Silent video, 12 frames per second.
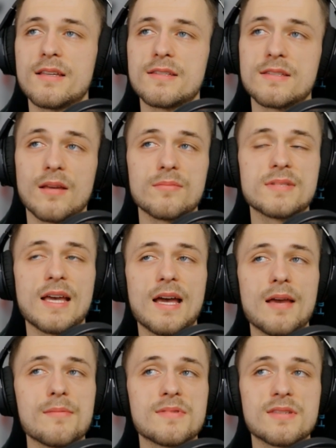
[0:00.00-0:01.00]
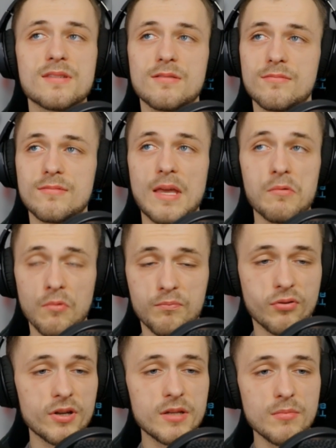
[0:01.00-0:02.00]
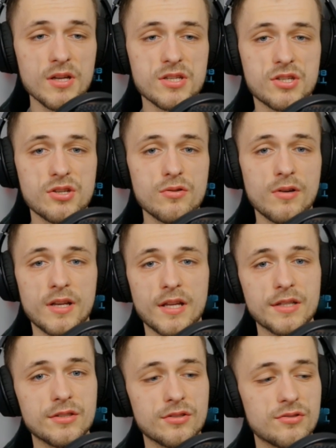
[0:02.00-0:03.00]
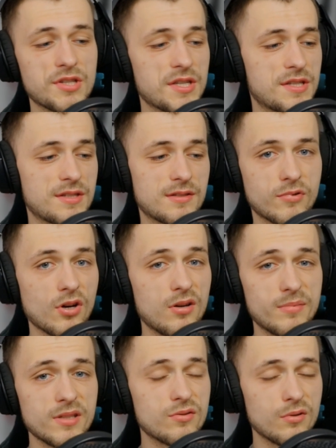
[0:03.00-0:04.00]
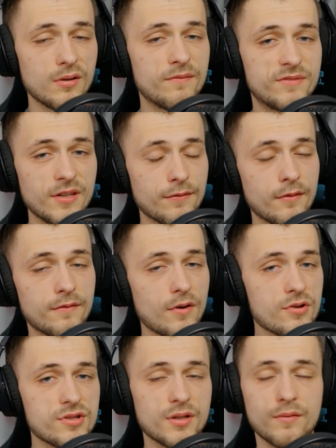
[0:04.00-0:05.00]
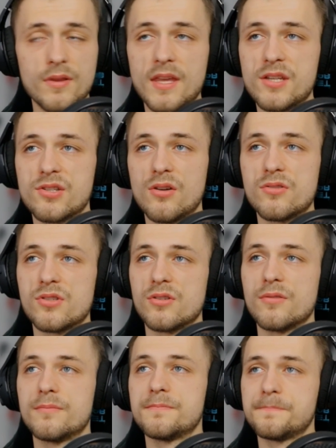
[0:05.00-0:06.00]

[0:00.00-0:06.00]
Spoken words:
Sometimes they will pretty much do it and you're just going to be doing a different version of what they showed you.